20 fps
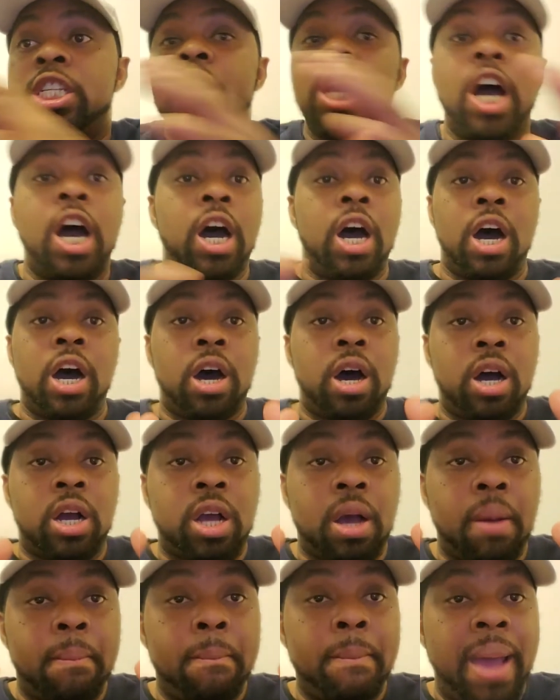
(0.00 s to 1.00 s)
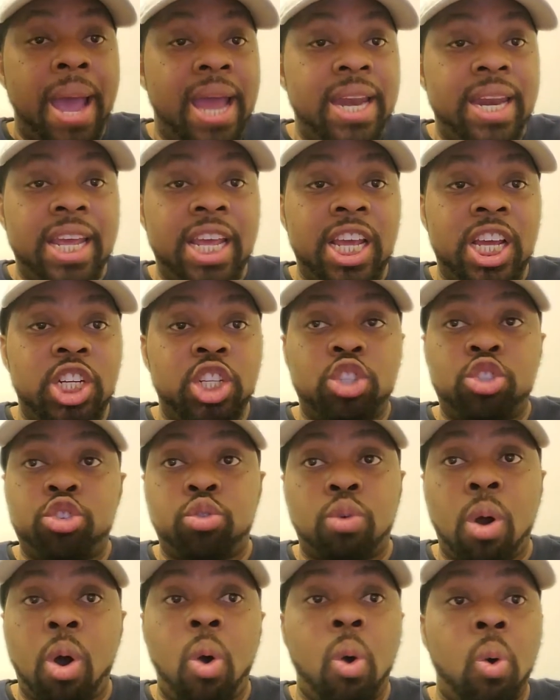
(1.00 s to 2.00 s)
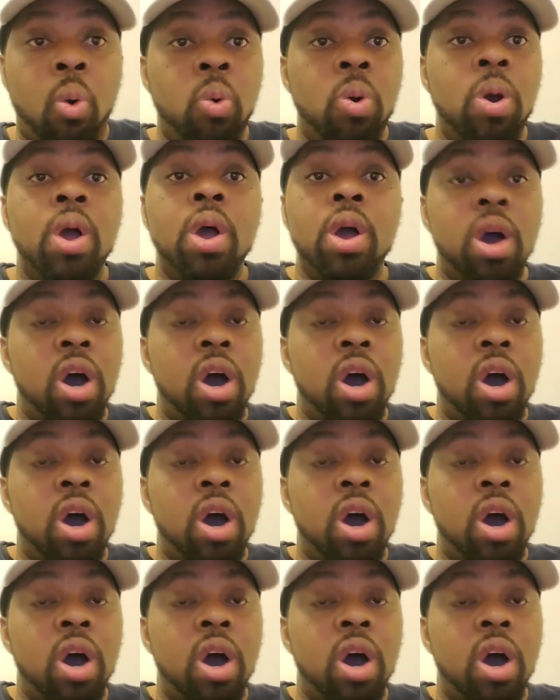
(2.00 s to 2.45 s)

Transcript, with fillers: a, a, commanding control